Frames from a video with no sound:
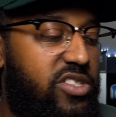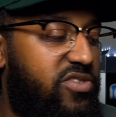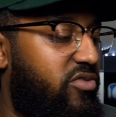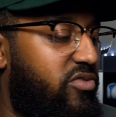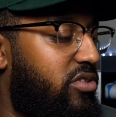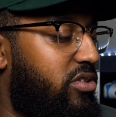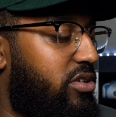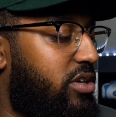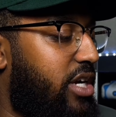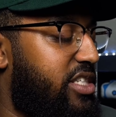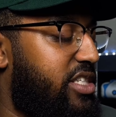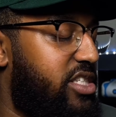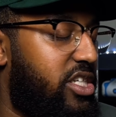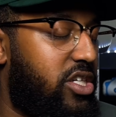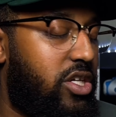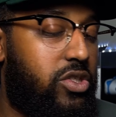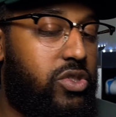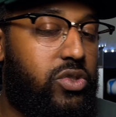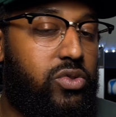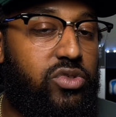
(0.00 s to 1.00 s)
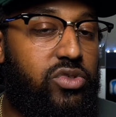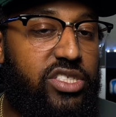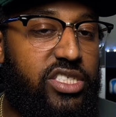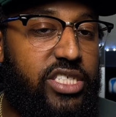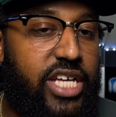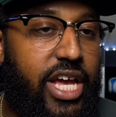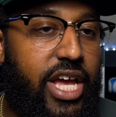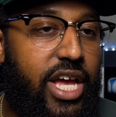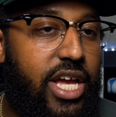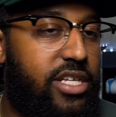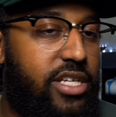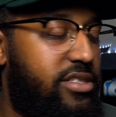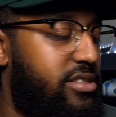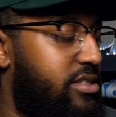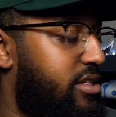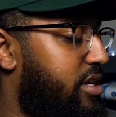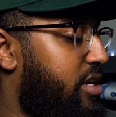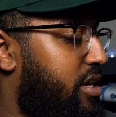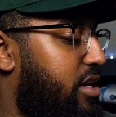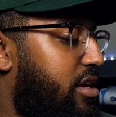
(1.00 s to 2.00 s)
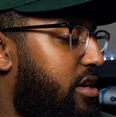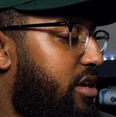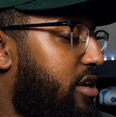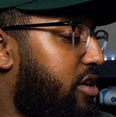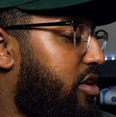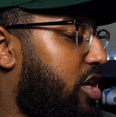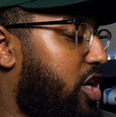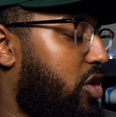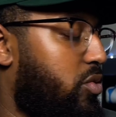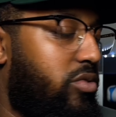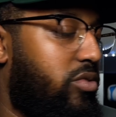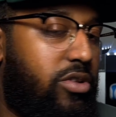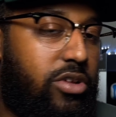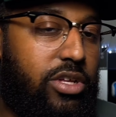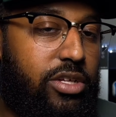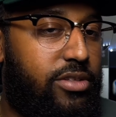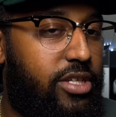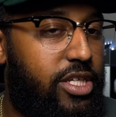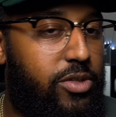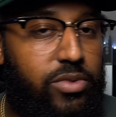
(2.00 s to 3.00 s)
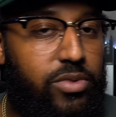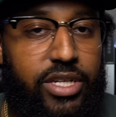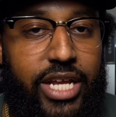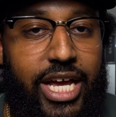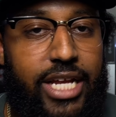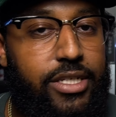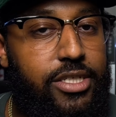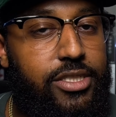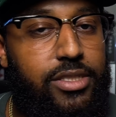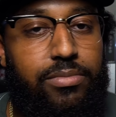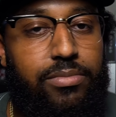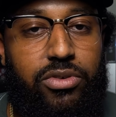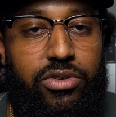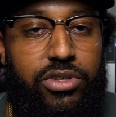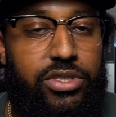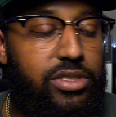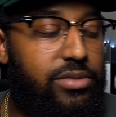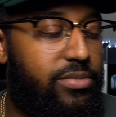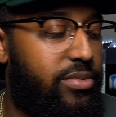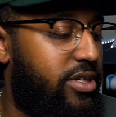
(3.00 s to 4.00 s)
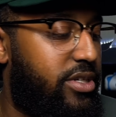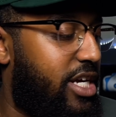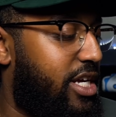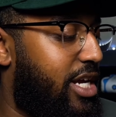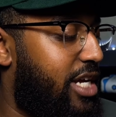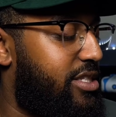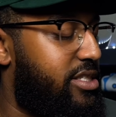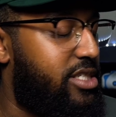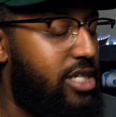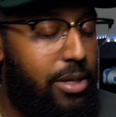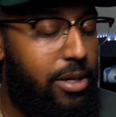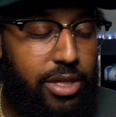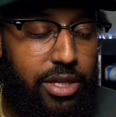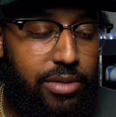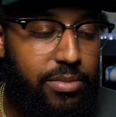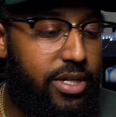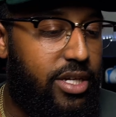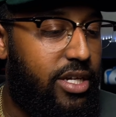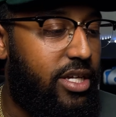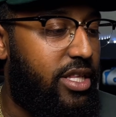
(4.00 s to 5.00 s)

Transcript: four. I said go true to size and you would, it, it would not disappoint you, bro. I, I tell you, man,